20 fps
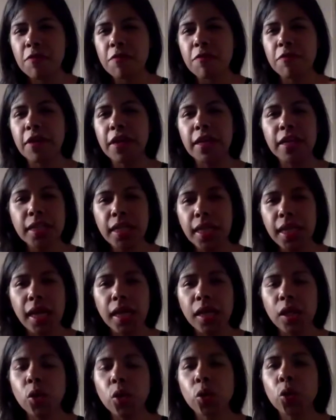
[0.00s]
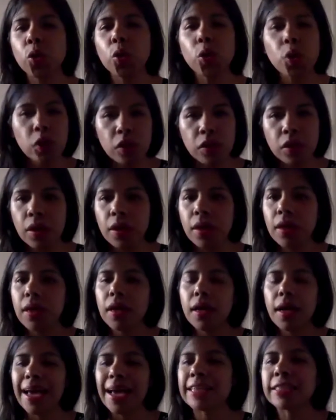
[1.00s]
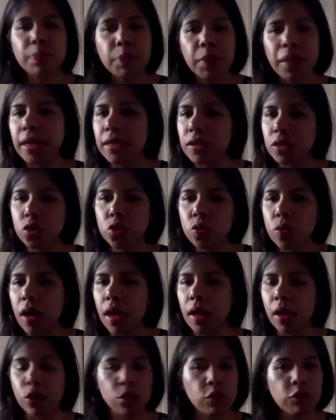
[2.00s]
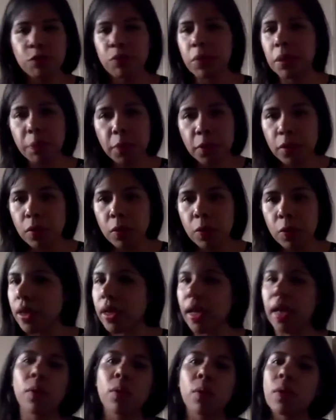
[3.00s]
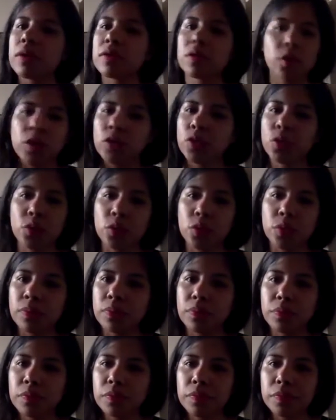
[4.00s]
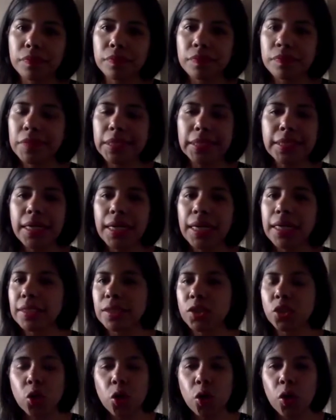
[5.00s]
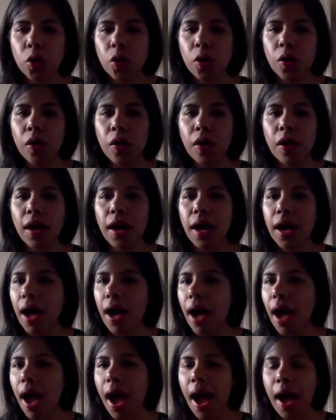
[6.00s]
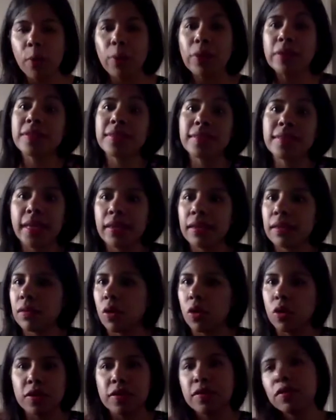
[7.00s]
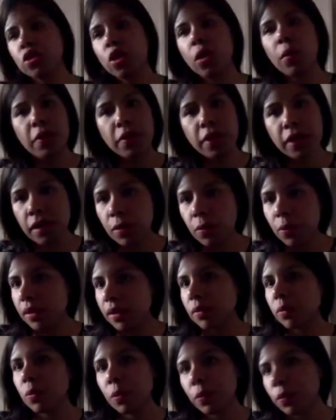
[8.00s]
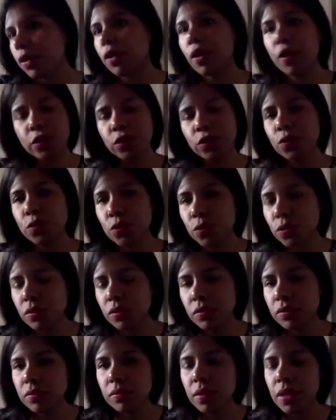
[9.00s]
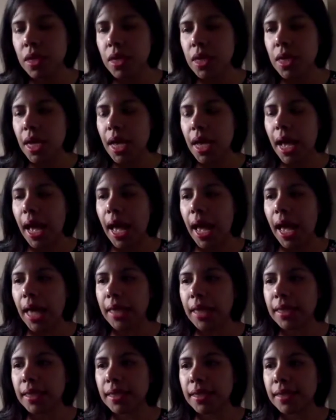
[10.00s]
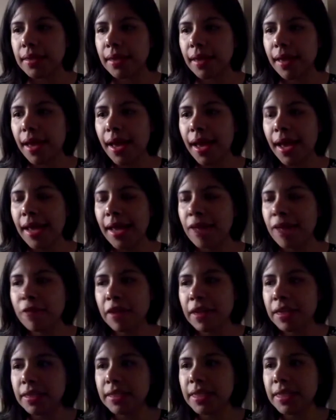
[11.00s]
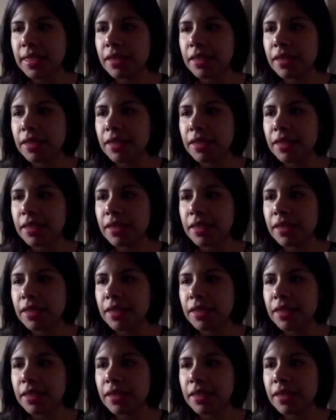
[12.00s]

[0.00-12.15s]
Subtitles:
feel that I could explain to a lot of people what I was going to do. So I was set on discovering what we were going to do. And I felt that